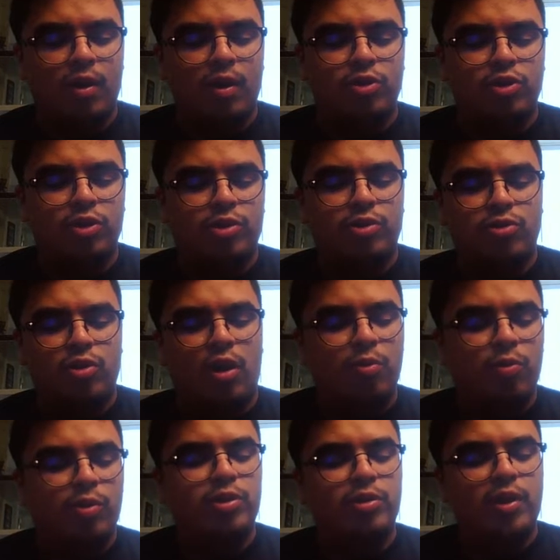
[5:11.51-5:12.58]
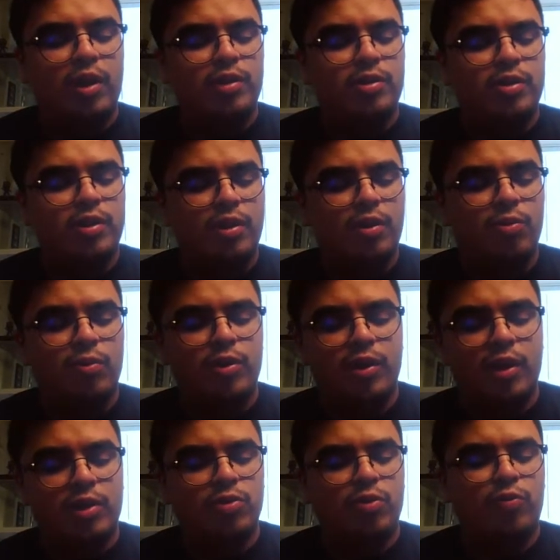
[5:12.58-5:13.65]
just draw what you guys see when
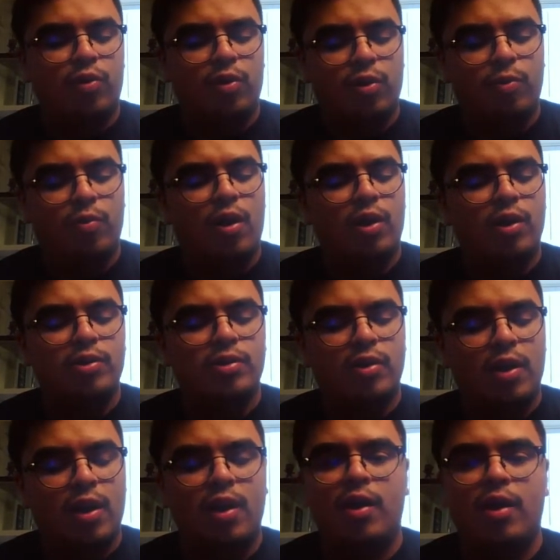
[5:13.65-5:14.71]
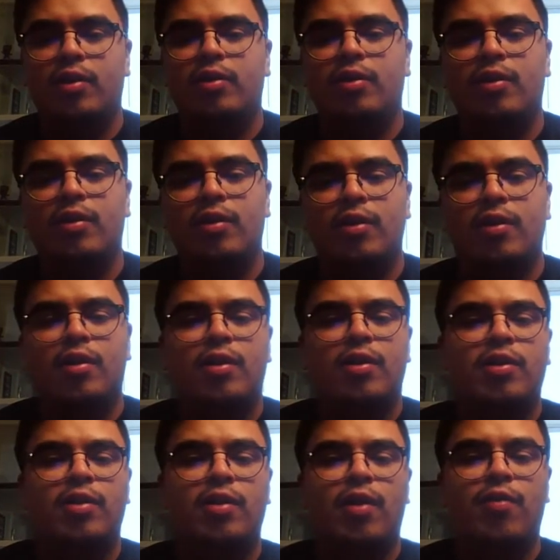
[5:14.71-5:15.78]
you guys go for your walks. And
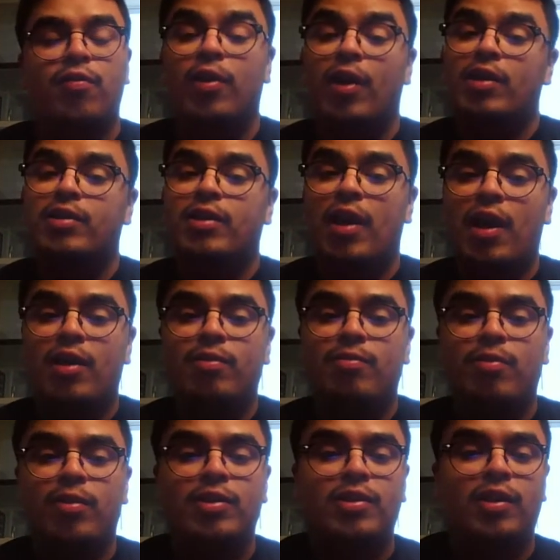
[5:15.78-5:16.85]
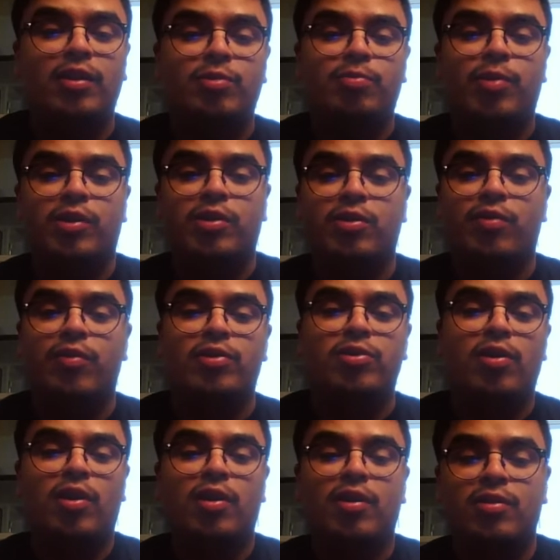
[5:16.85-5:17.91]
if you guys can, please send us pictures of your drawings.